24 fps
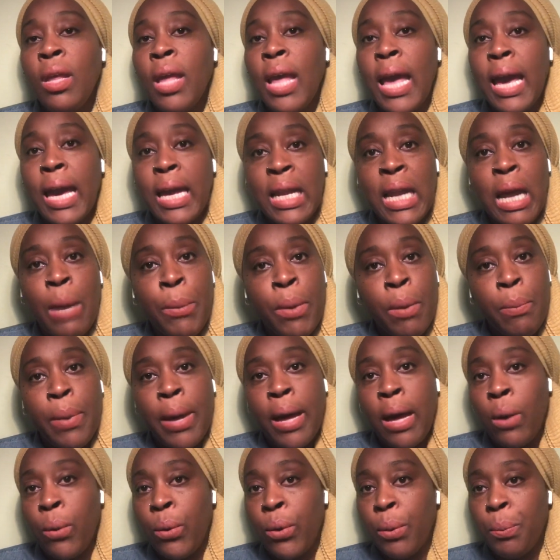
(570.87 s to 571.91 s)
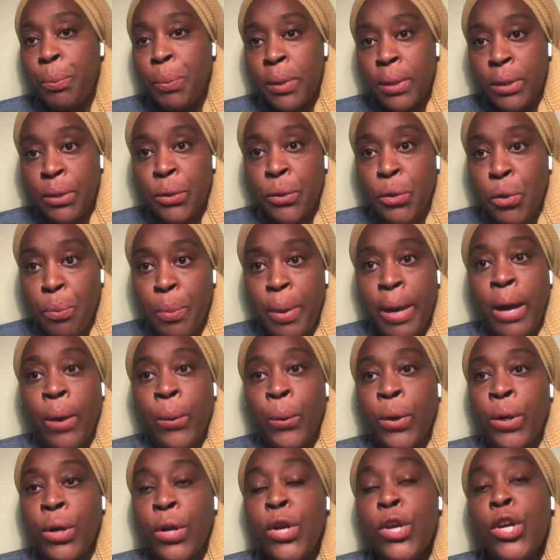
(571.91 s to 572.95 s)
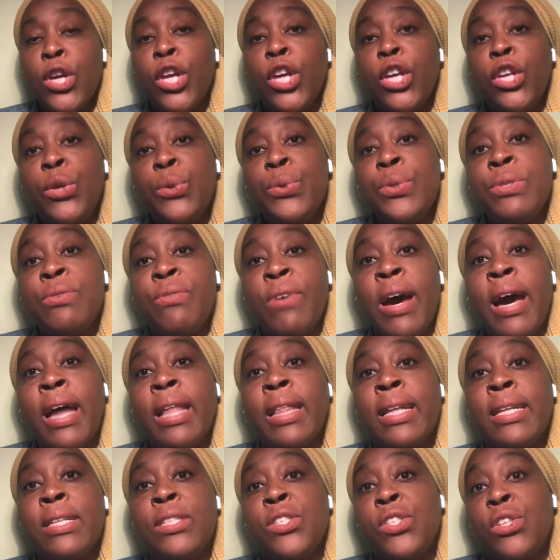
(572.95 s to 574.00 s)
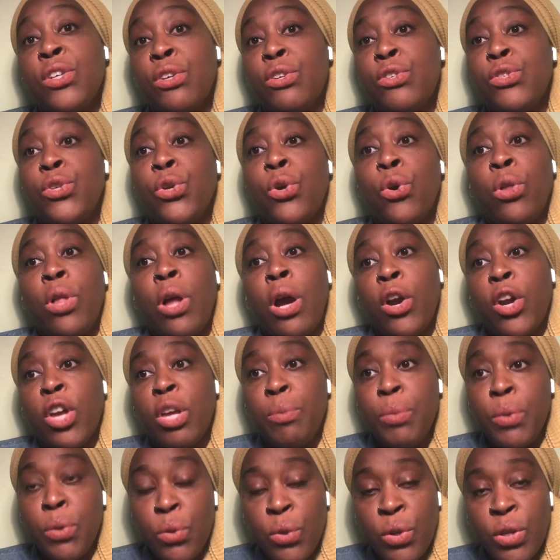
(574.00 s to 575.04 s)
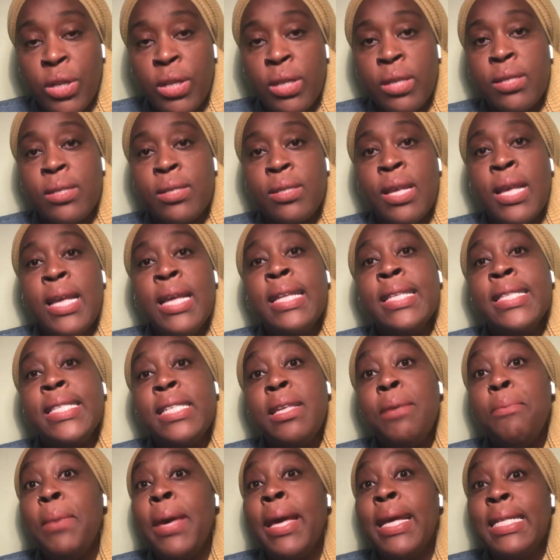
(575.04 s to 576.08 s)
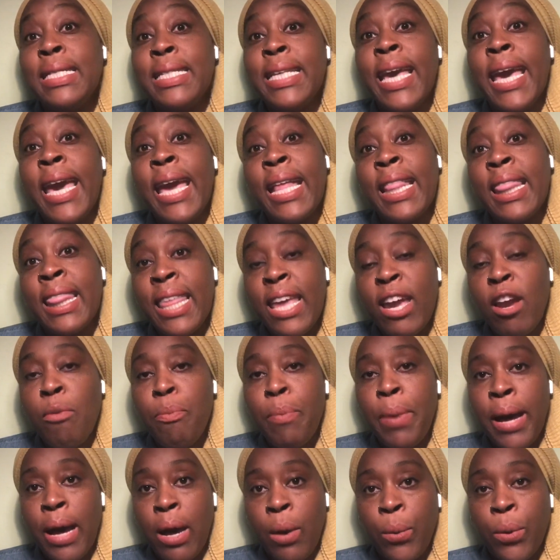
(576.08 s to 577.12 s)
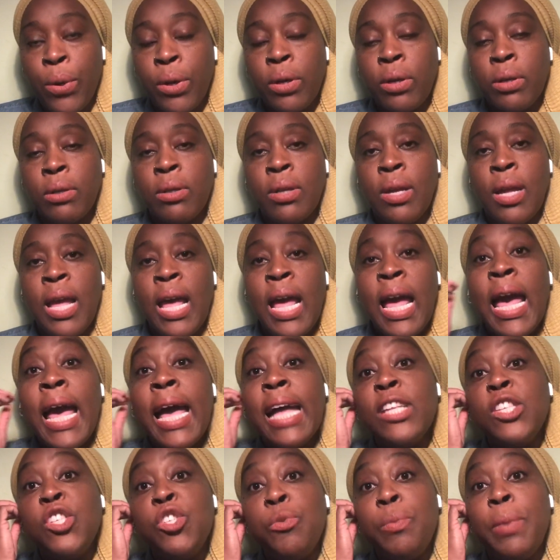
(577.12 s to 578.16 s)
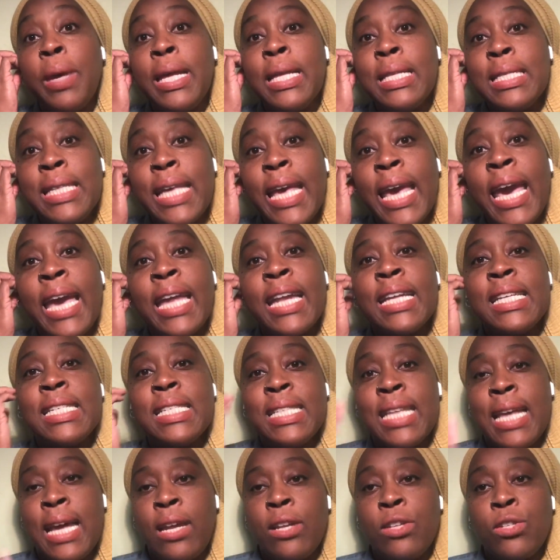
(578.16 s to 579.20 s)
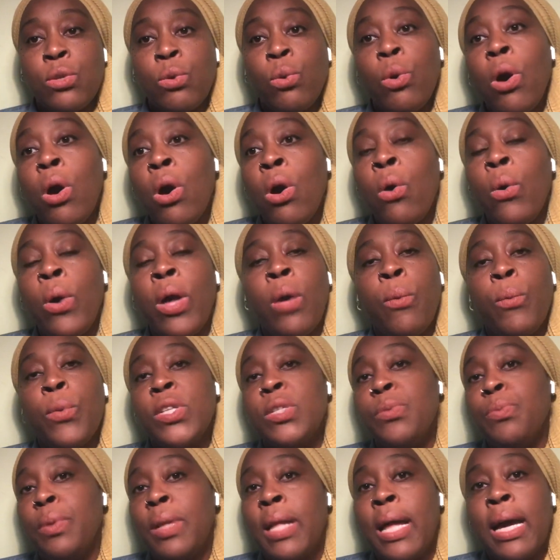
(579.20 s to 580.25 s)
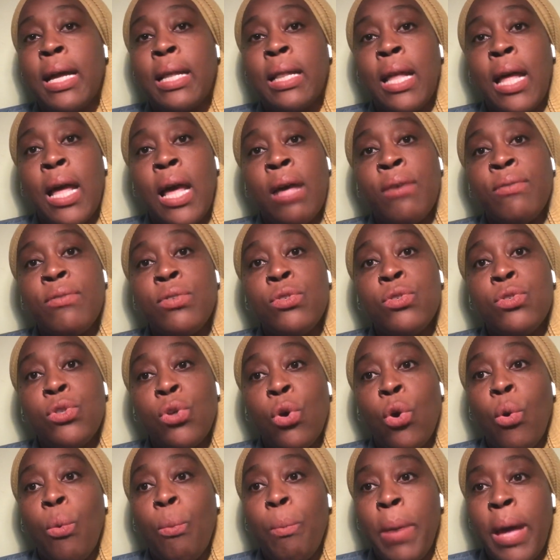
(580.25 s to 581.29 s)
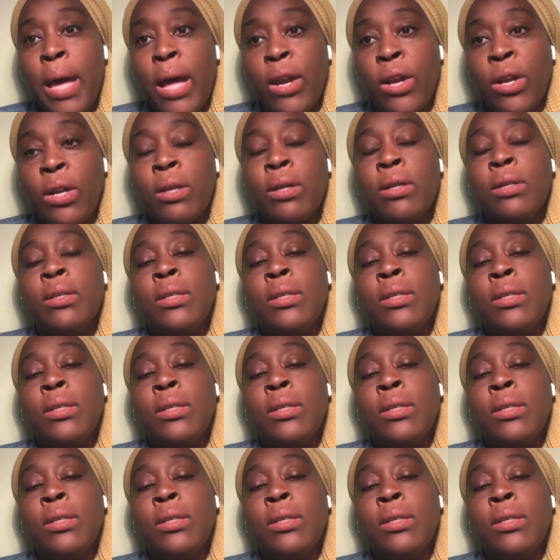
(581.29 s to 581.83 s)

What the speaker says: economic power, political power, use violence to control our communities, to maintain their power, and to maintain a status quo in which black lives don't matter.